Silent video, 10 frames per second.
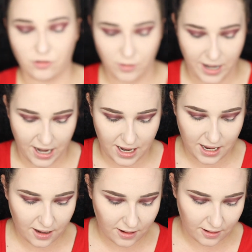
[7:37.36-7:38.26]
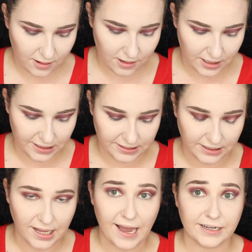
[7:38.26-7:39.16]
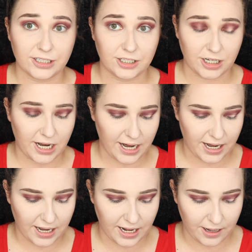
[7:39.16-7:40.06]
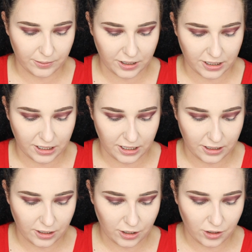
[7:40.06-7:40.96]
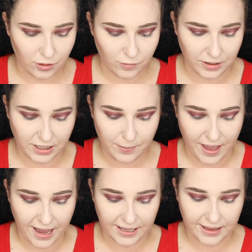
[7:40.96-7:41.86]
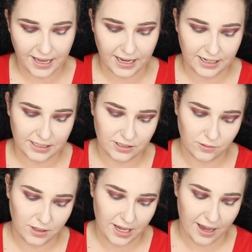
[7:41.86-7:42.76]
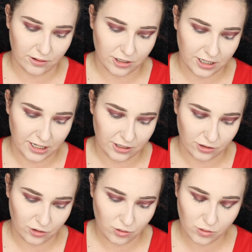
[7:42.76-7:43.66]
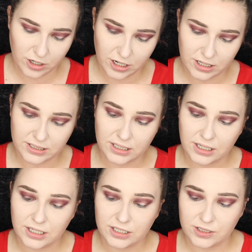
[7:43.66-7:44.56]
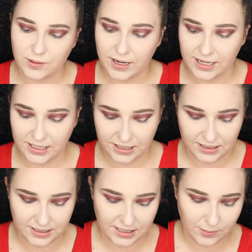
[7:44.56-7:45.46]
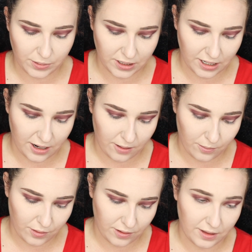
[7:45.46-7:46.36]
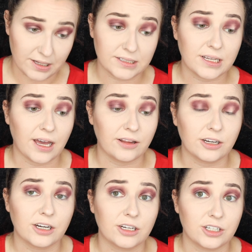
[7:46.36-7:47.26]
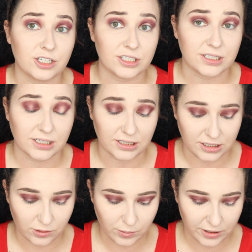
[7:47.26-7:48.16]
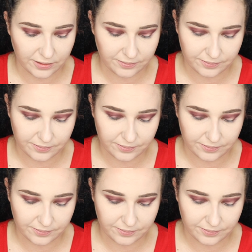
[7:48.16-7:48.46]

gray, and it's a lighter gray, and I'm going to really pack that into the outer and inner corners so I can deepen up this color just a little bit.